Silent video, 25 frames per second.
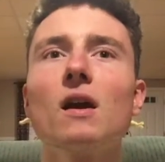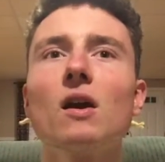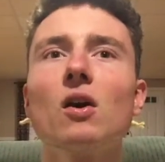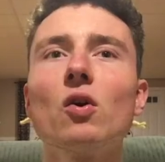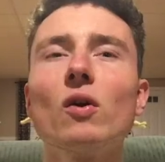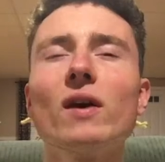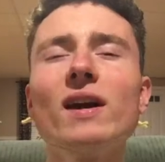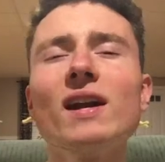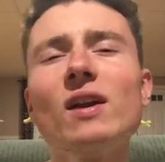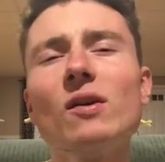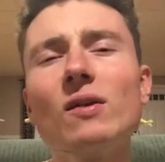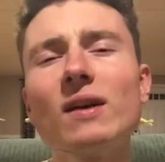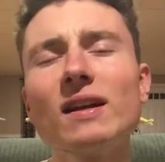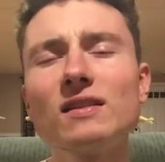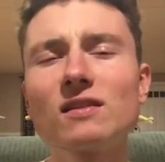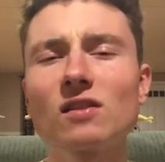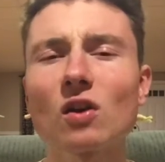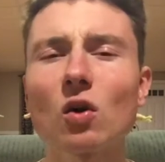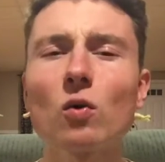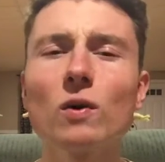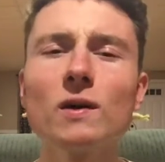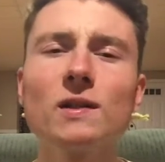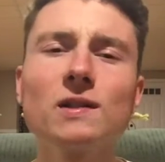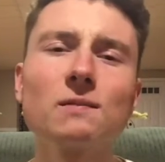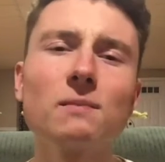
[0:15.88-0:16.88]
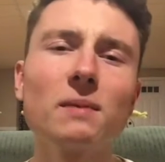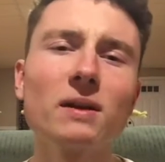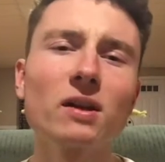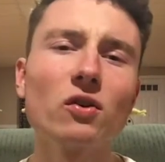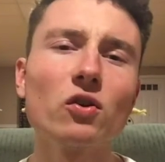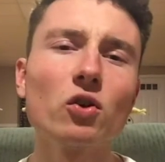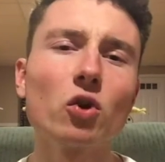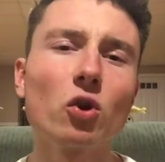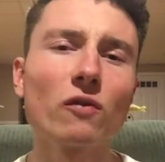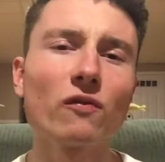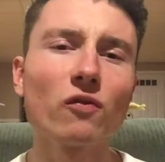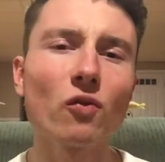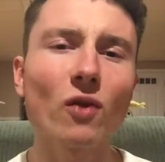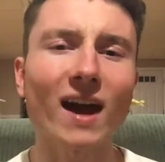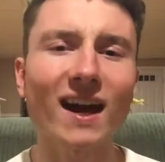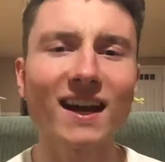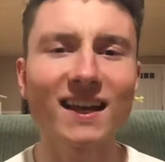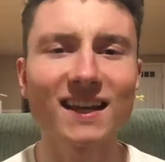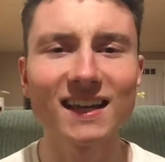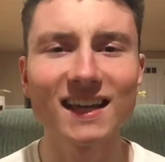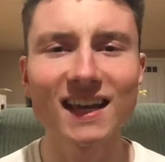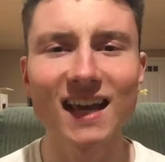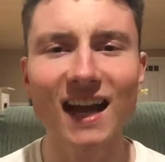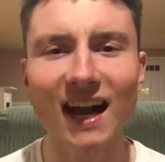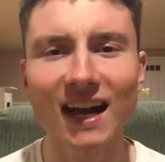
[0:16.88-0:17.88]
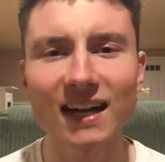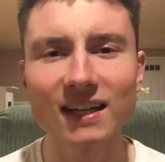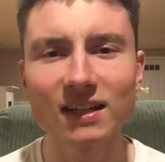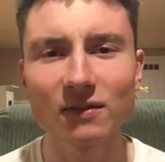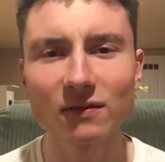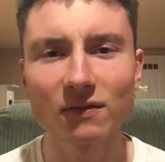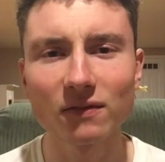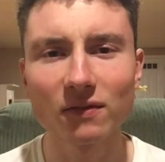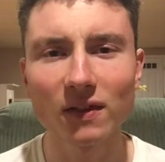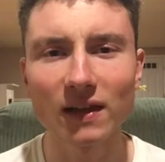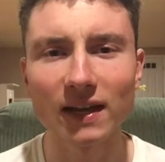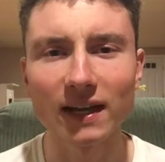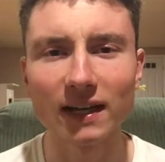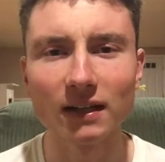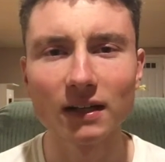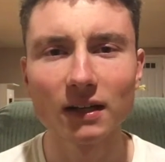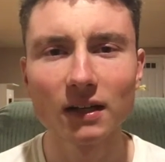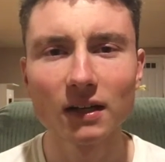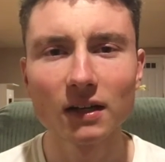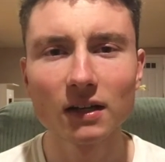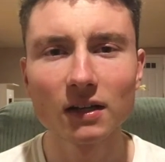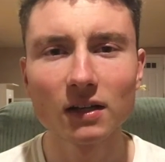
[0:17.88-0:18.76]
it's always been a nerve-wracking kind of thing,